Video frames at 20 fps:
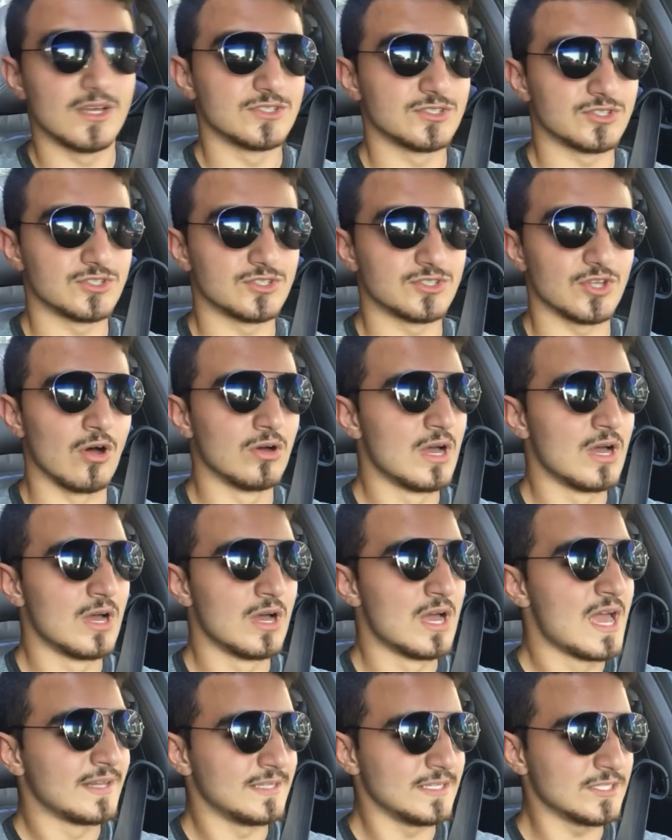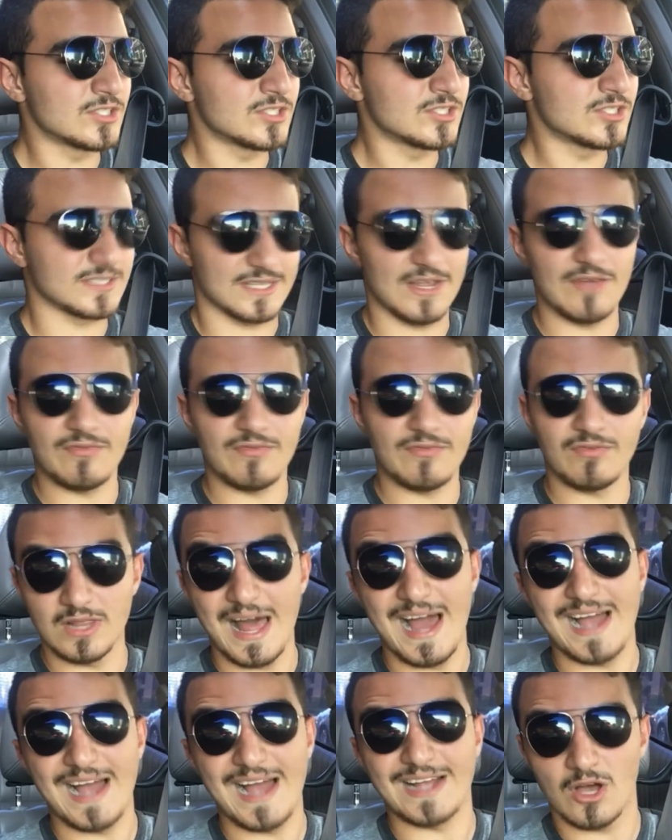So these cars definitely
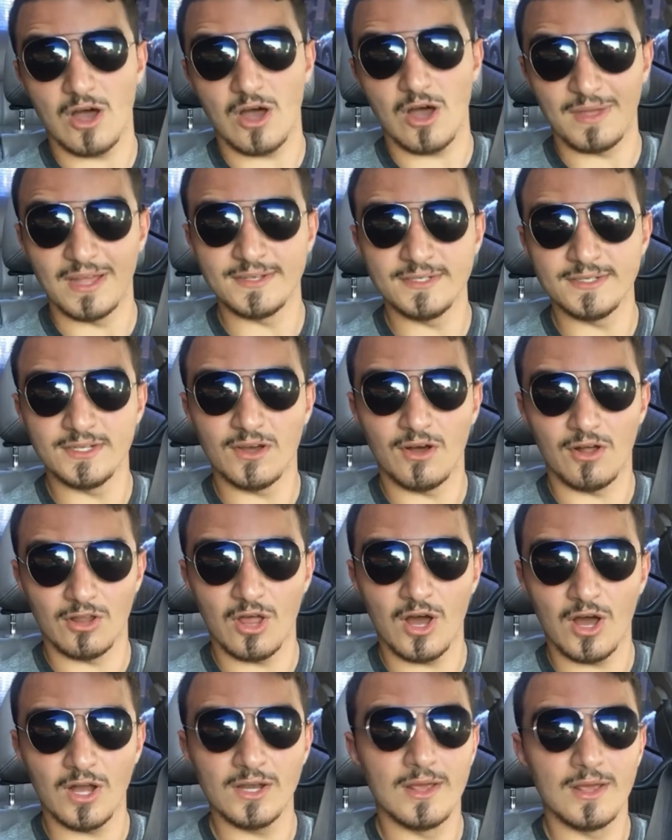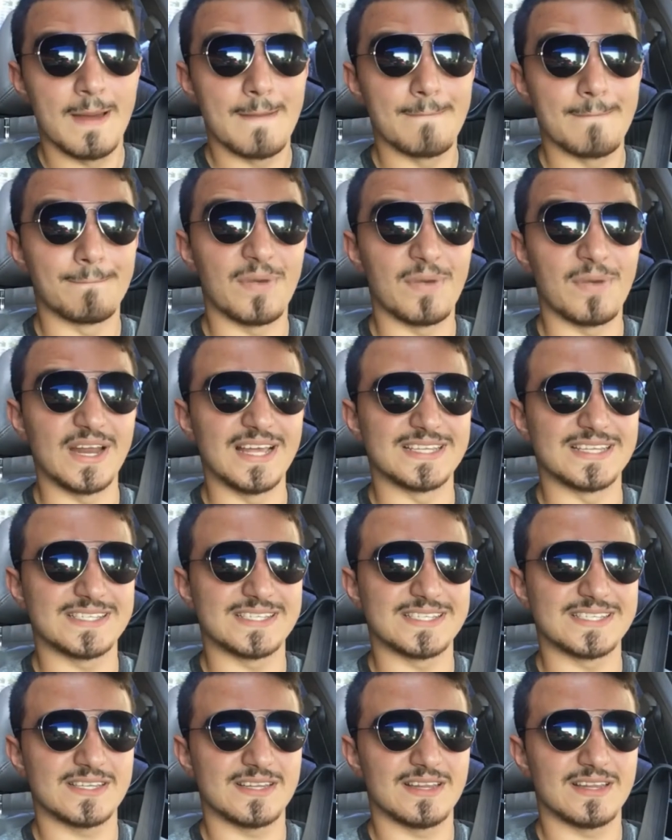lack top end a lot, but
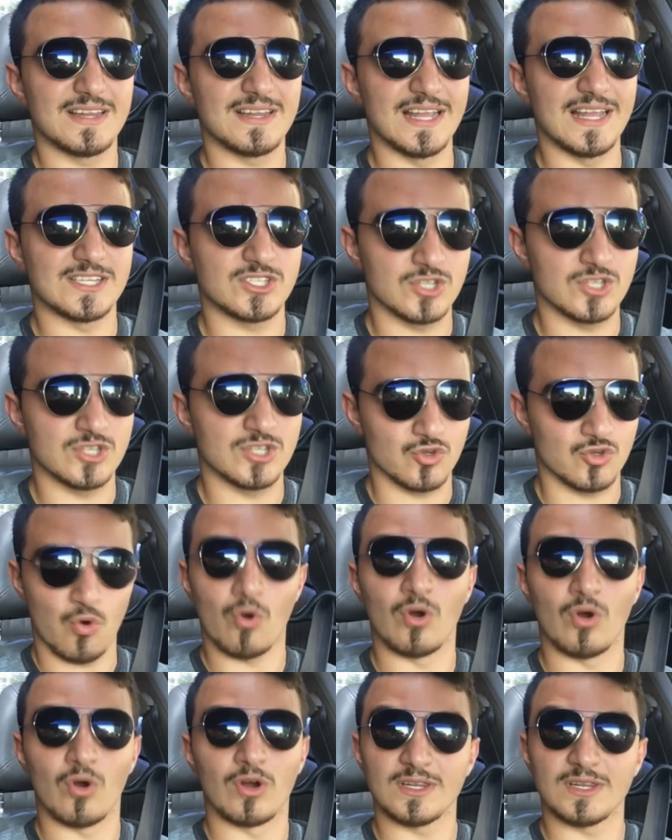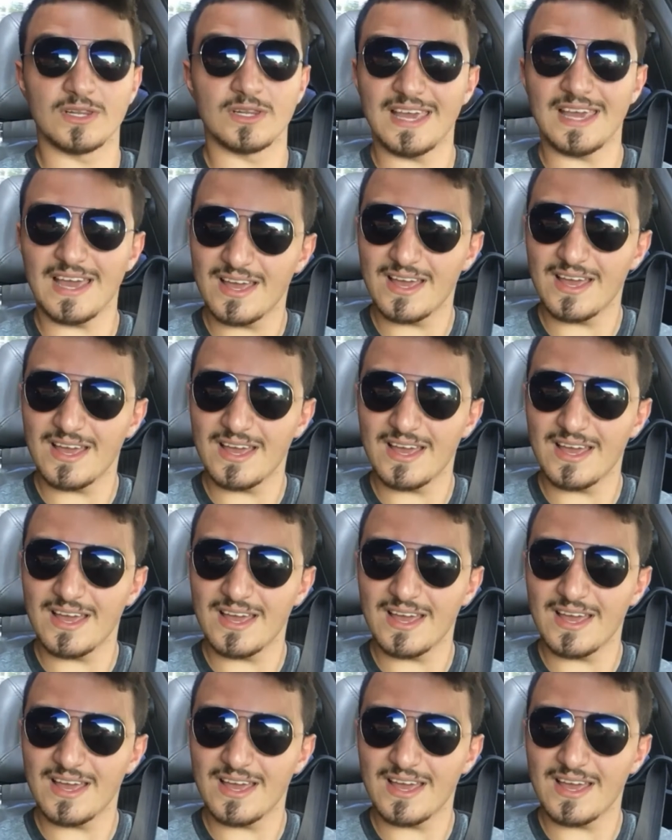it's the torque. Like